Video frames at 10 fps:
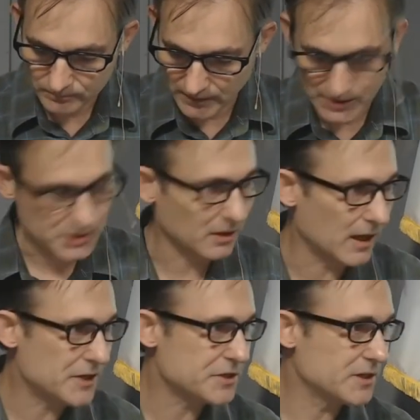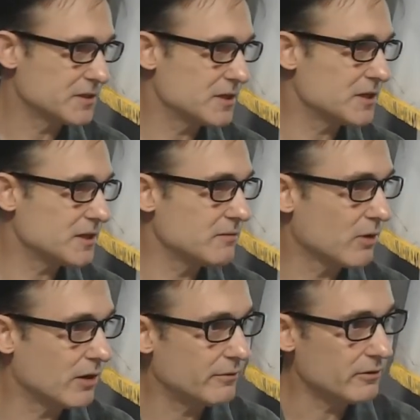that's the last existing
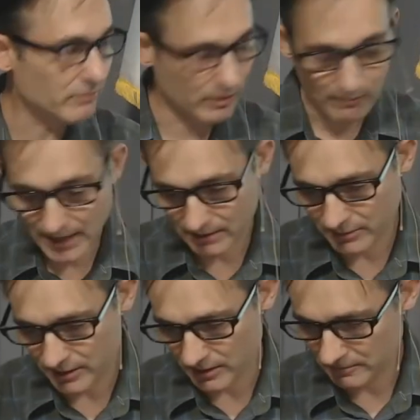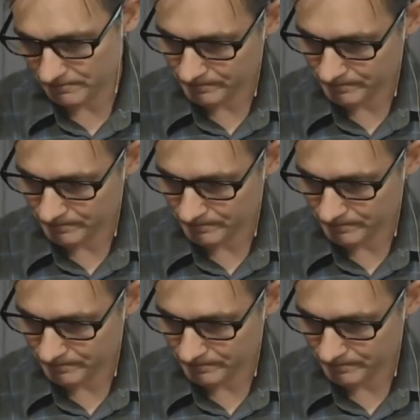brother, the Maccabee,